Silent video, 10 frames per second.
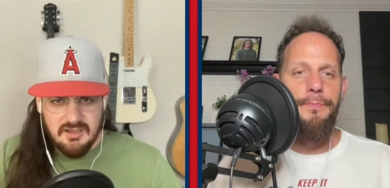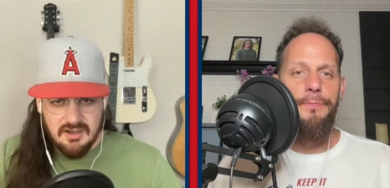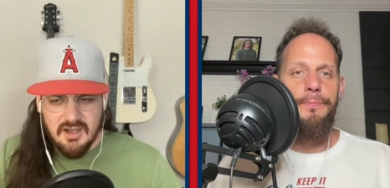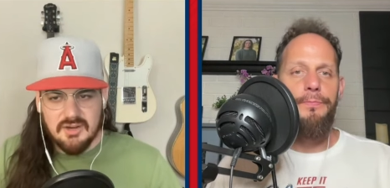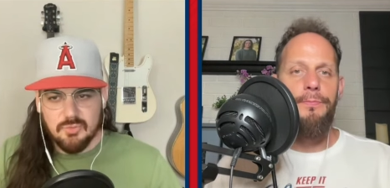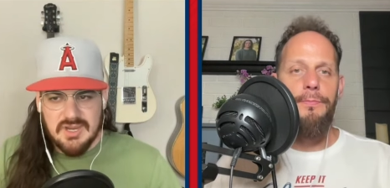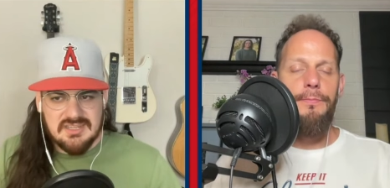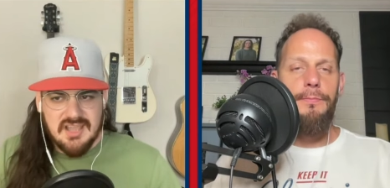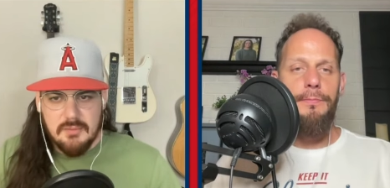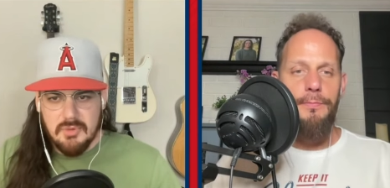Speaker 1: on Reid
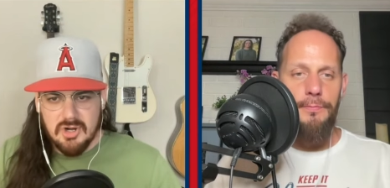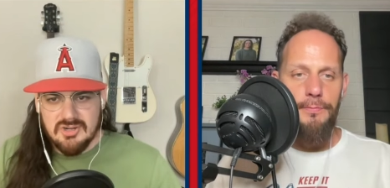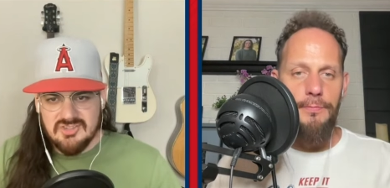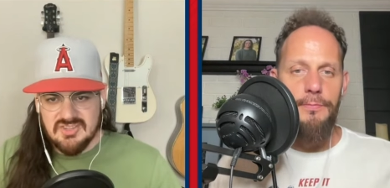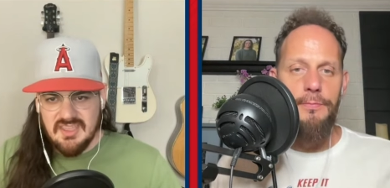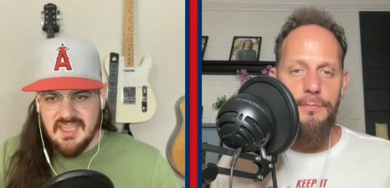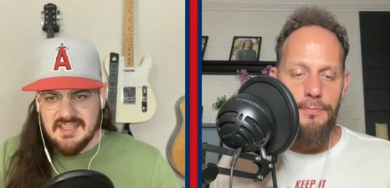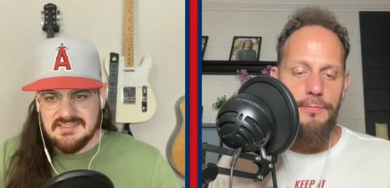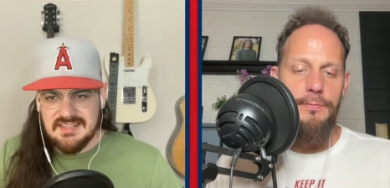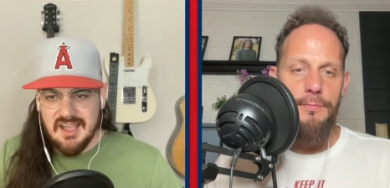Detmers
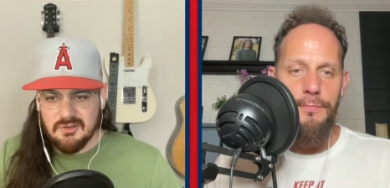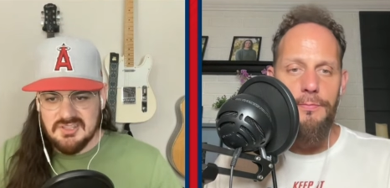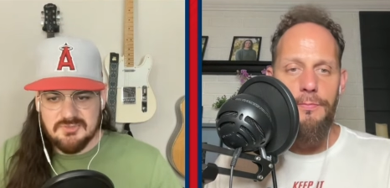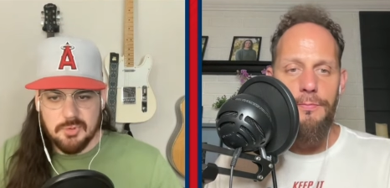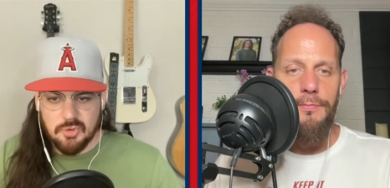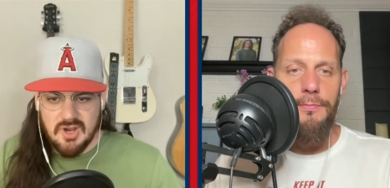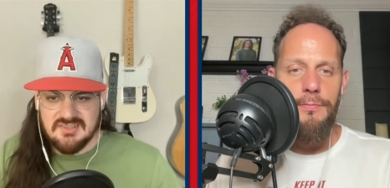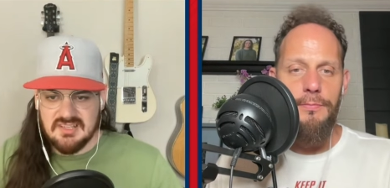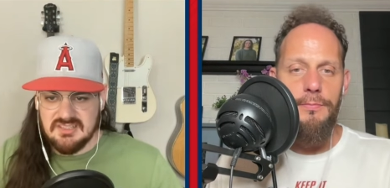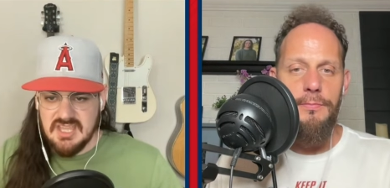and see how he's
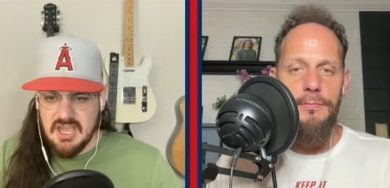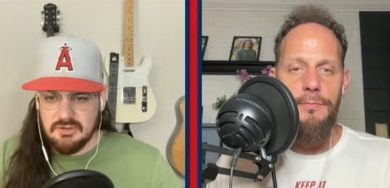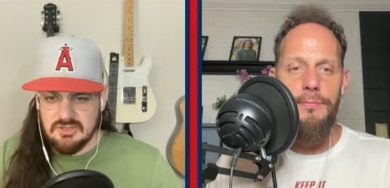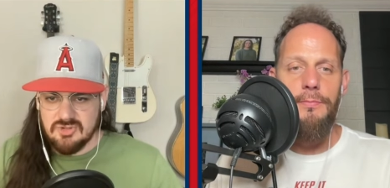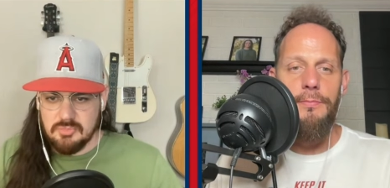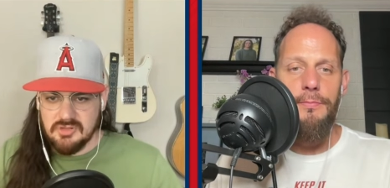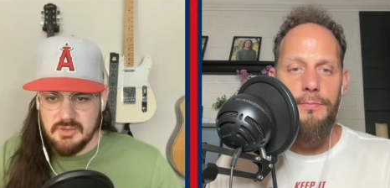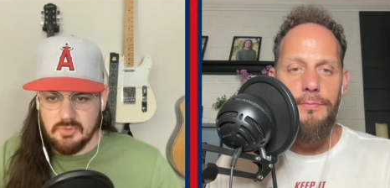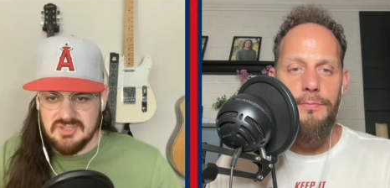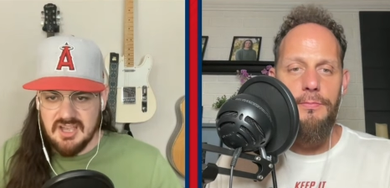progressing down in AAA.
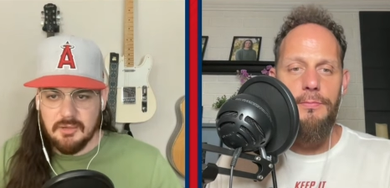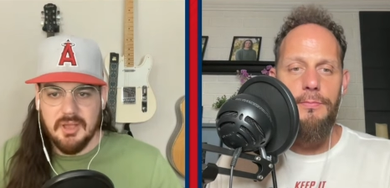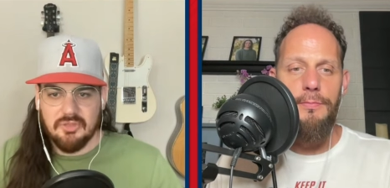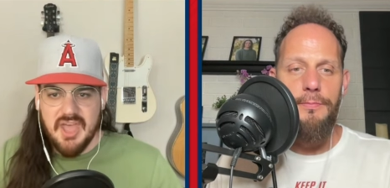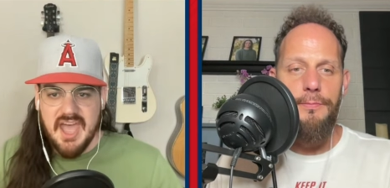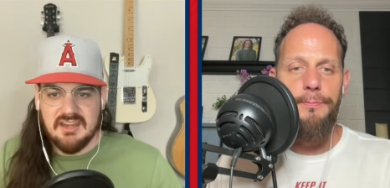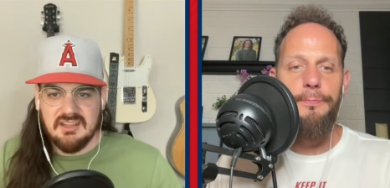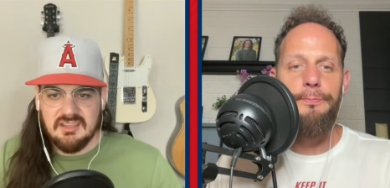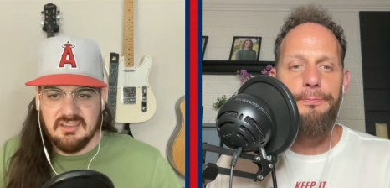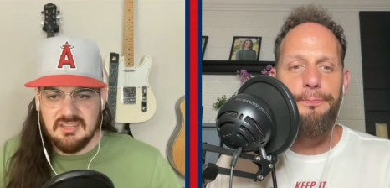We'll talk about that
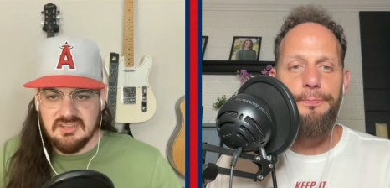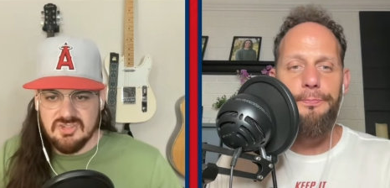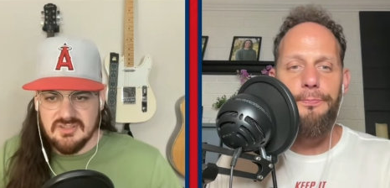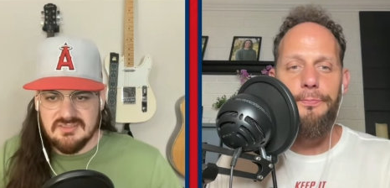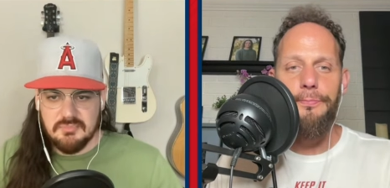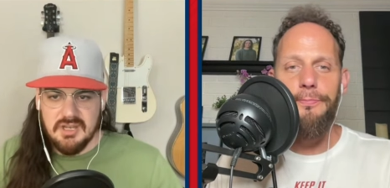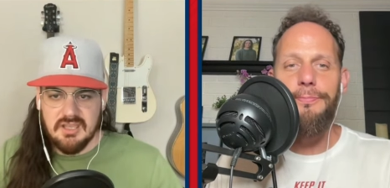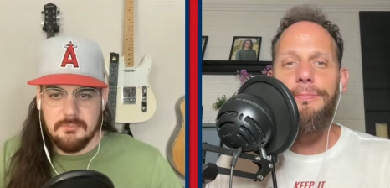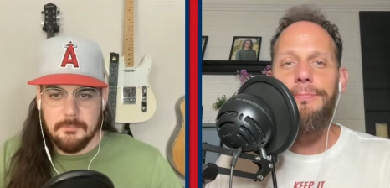in just a minute.